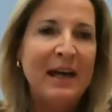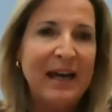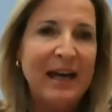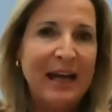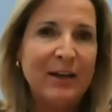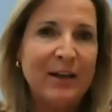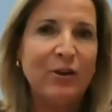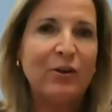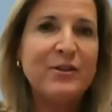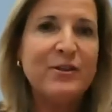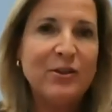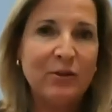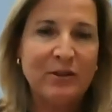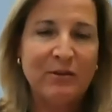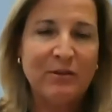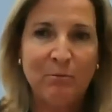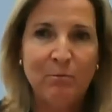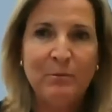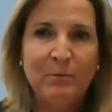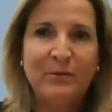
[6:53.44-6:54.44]
also
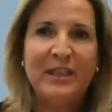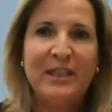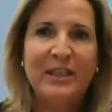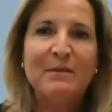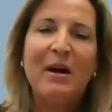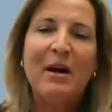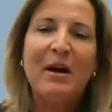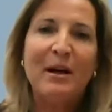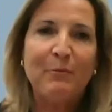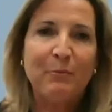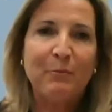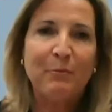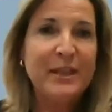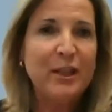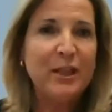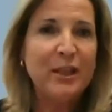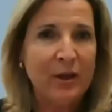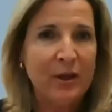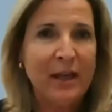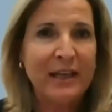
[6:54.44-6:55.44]
team up with the
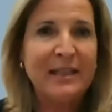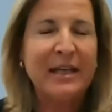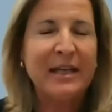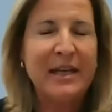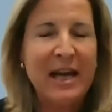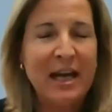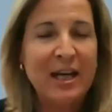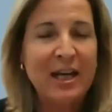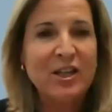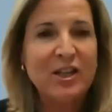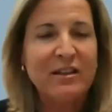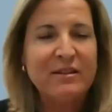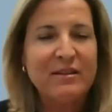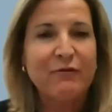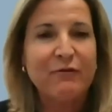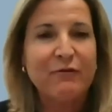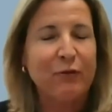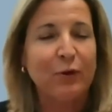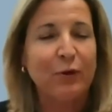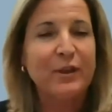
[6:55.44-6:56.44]
United Nations
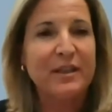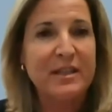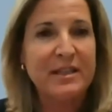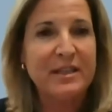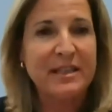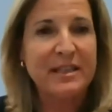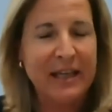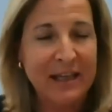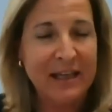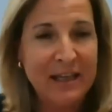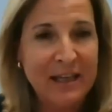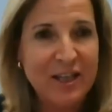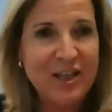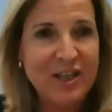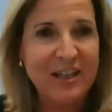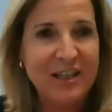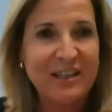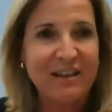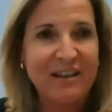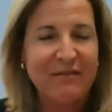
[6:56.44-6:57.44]
for this
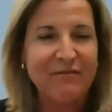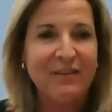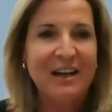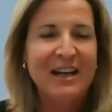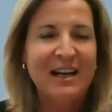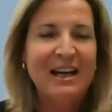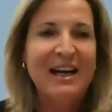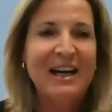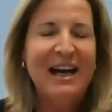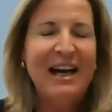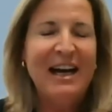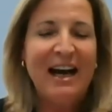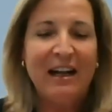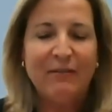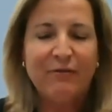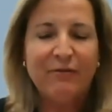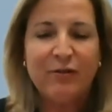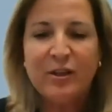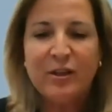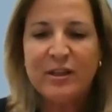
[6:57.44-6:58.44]
initiative.
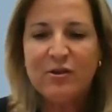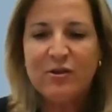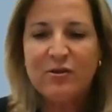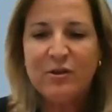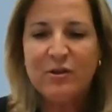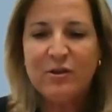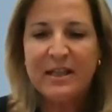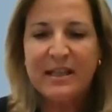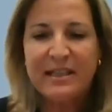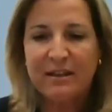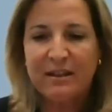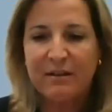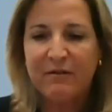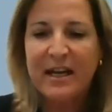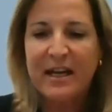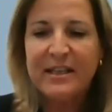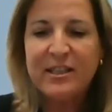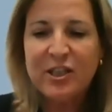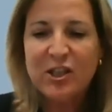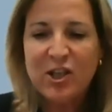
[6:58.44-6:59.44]
Alfonso is the
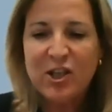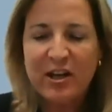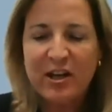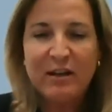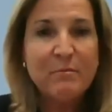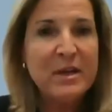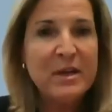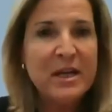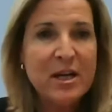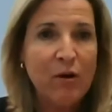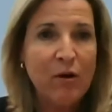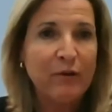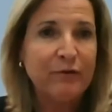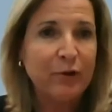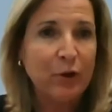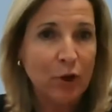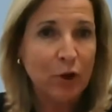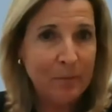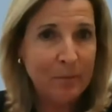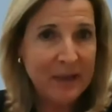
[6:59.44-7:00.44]
vice chairman of
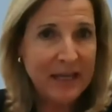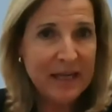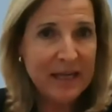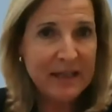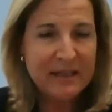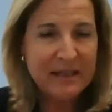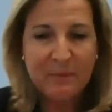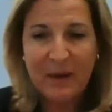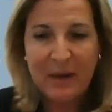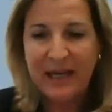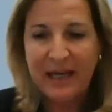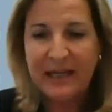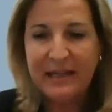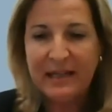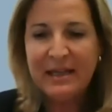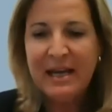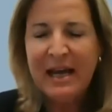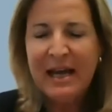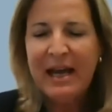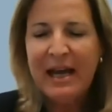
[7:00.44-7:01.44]
COBEGA
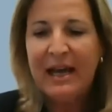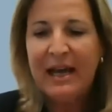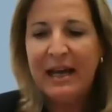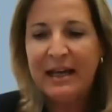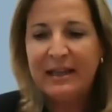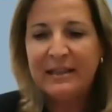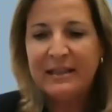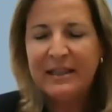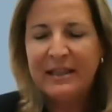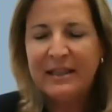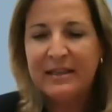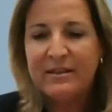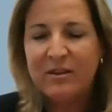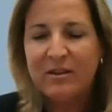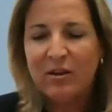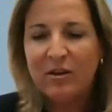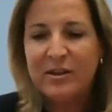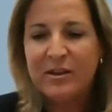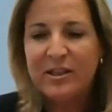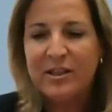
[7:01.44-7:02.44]
Spain, and he's
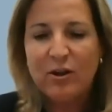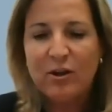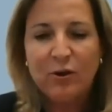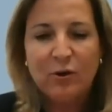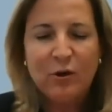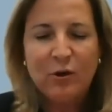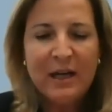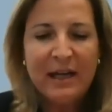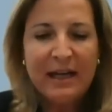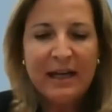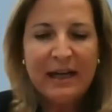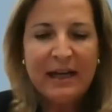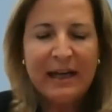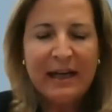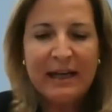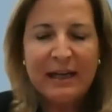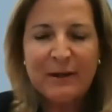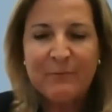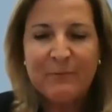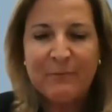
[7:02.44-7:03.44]
also
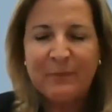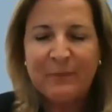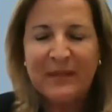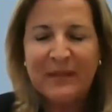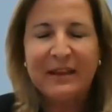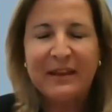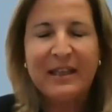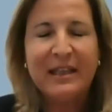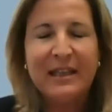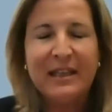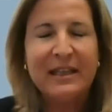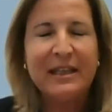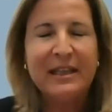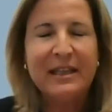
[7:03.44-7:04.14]
the